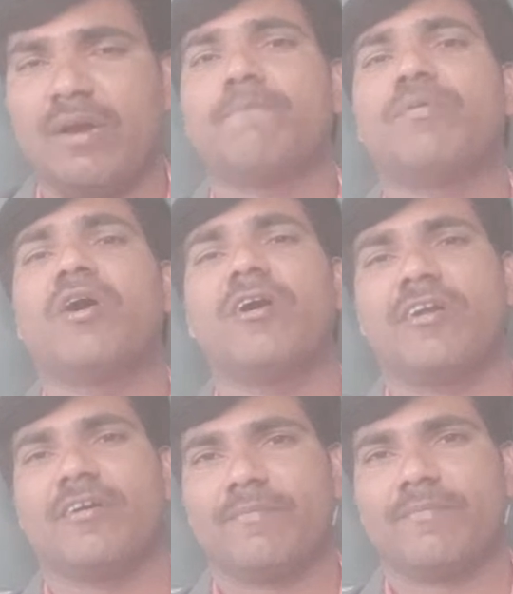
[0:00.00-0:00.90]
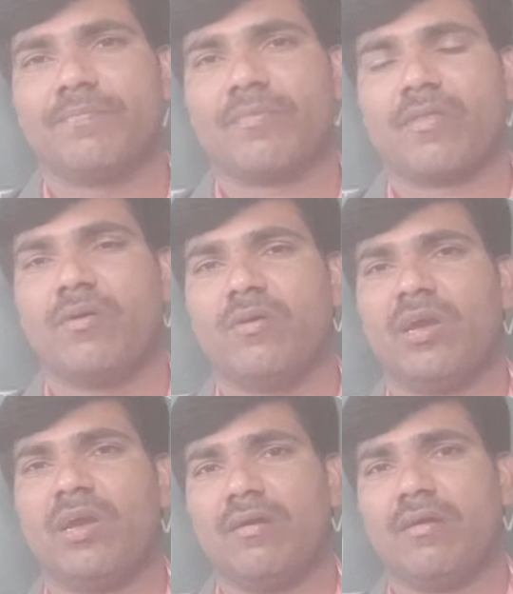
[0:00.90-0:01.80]
bird.
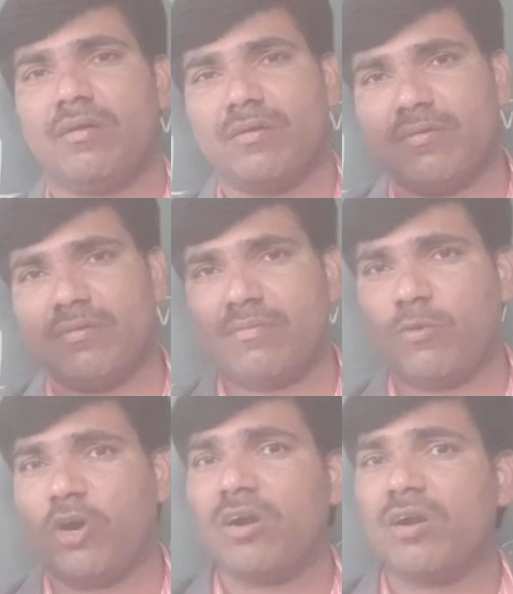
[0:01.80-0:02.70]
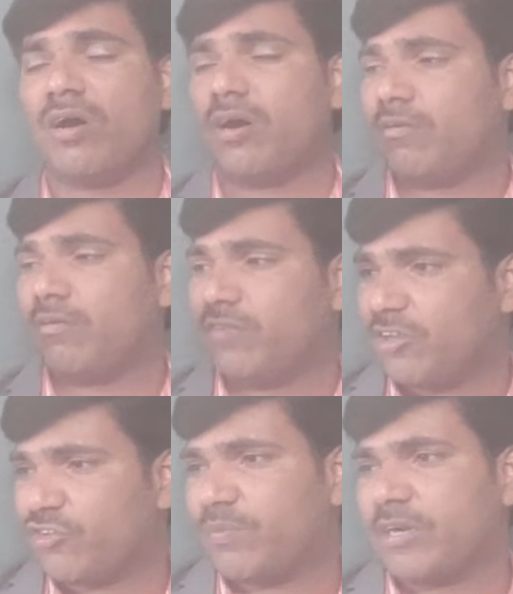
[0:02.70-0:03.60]
Okay. Bird, with
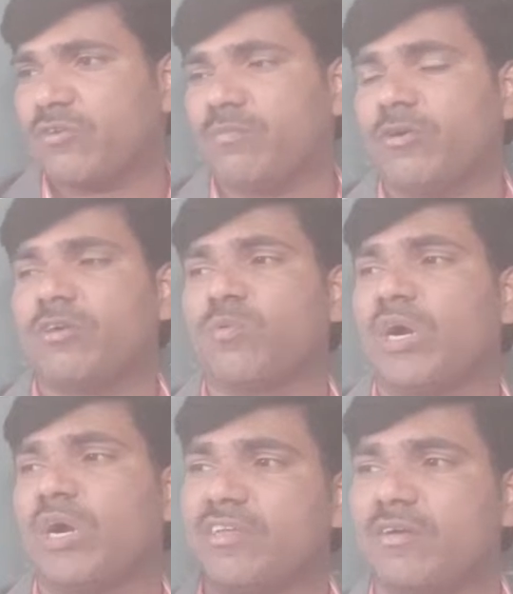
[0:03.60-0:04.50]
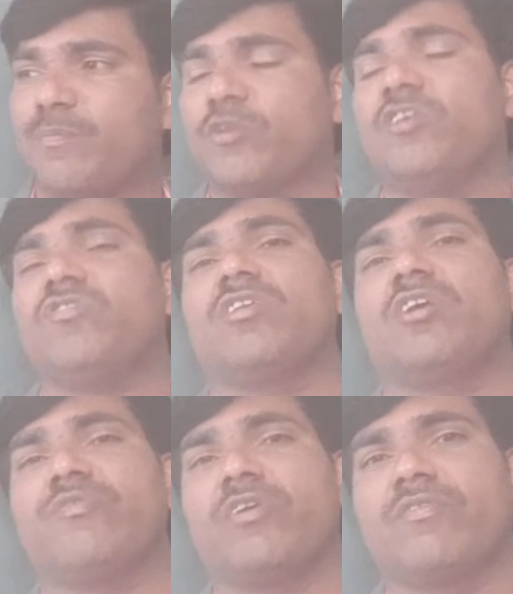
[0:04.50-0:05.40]
respect to bird, what is the position
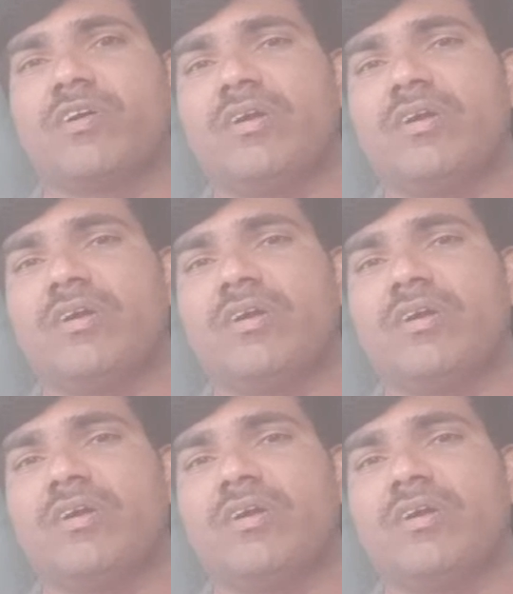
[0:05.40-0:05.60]
of our